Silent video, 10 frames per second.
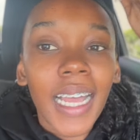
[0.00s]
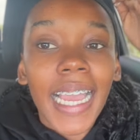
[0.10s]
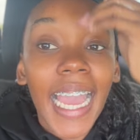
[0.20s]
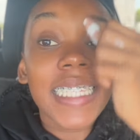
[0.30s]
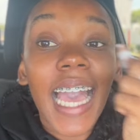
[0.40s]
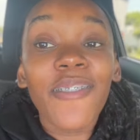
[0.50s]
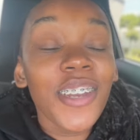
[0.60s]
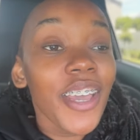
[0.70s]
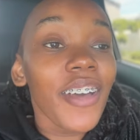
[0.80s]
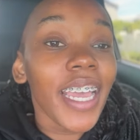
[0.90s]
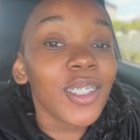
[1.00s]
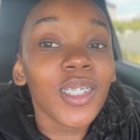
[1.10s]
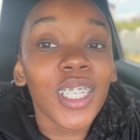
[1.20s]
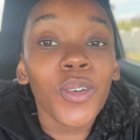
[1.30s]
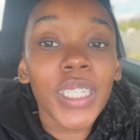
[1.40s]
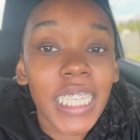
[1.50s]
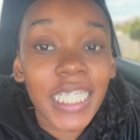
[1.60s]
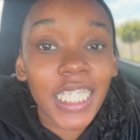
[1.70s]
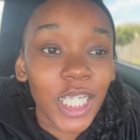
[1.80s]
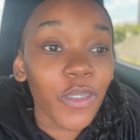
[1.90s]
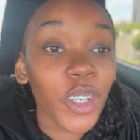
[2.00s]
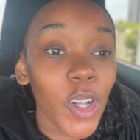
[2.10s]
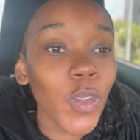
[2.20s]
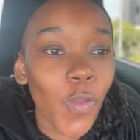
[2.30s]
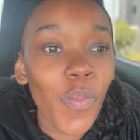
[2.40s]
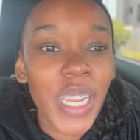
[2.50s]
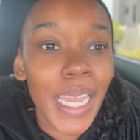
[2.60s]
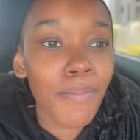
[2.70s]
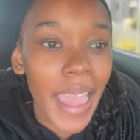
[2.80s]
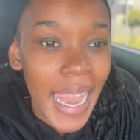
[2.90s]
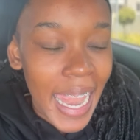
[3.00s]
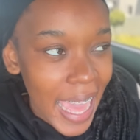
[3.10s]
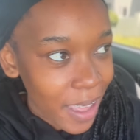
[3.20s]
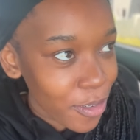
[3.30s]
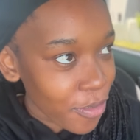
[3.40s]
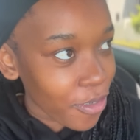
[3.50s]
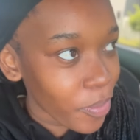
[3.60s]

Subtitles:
Guys, I've never had to deal with such a difficult woman in my life.